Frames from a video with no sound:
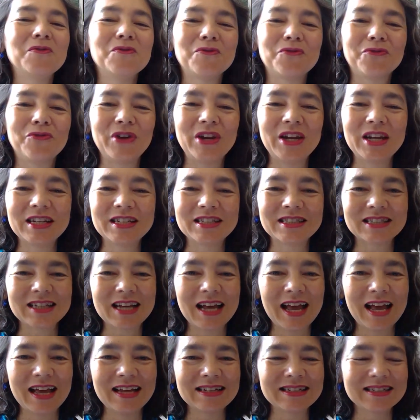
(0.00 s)
finish,
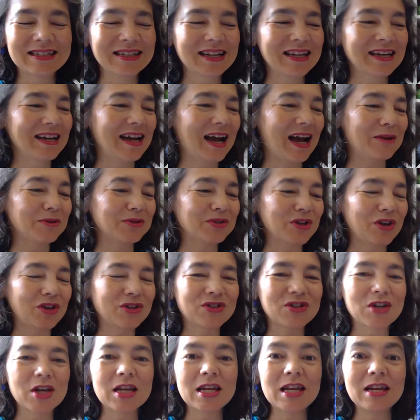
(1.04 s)
and I was going
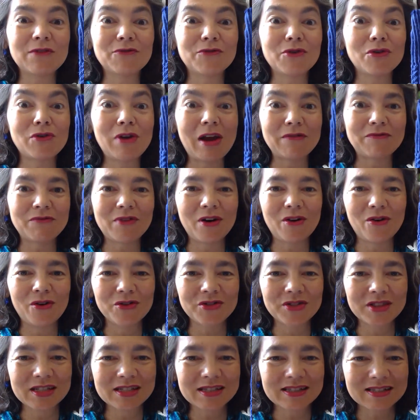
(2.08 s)
to knit forever
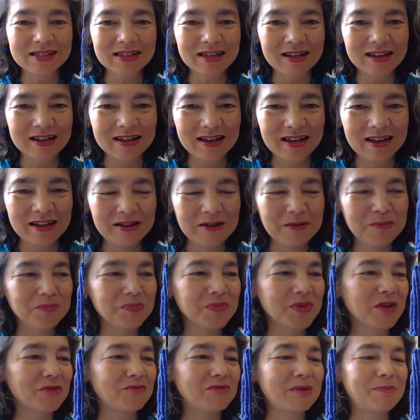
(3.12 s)
on this
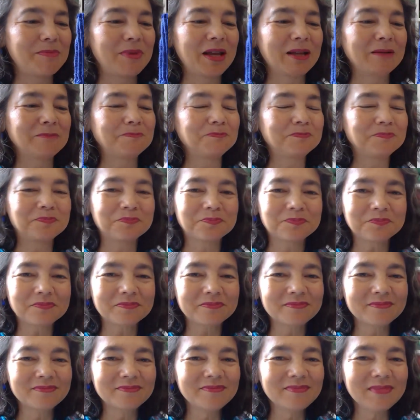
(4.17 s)
ribbing.
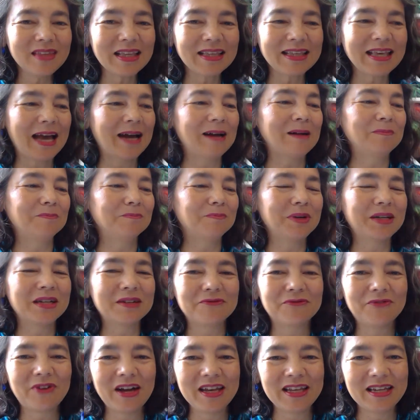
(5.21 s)
Yeah, but
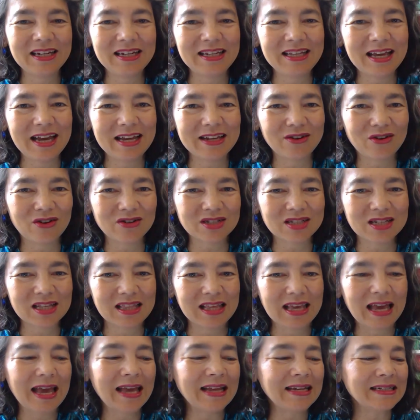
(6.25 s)
finally I got to
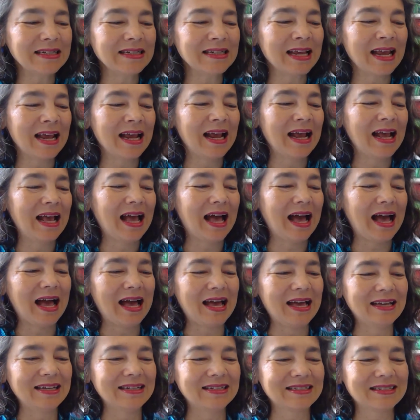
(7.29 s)
the end,
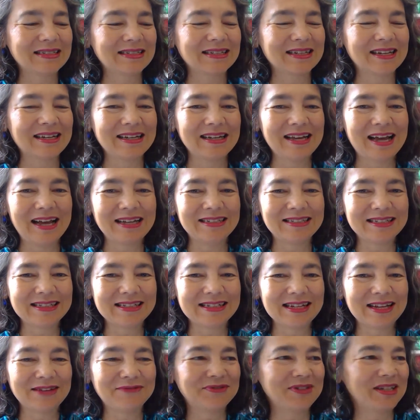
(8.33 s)
and I
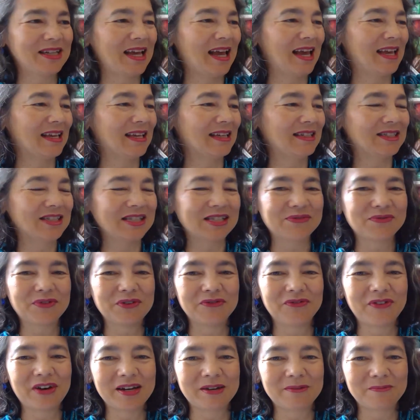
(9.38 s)
just left it hanging just for
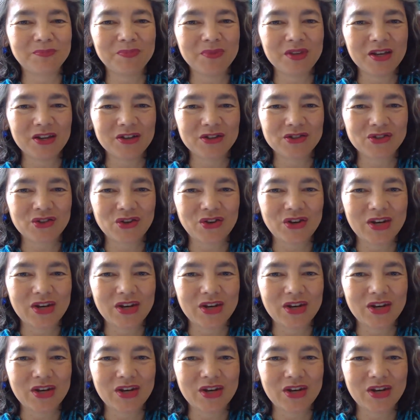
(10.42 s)
fun. So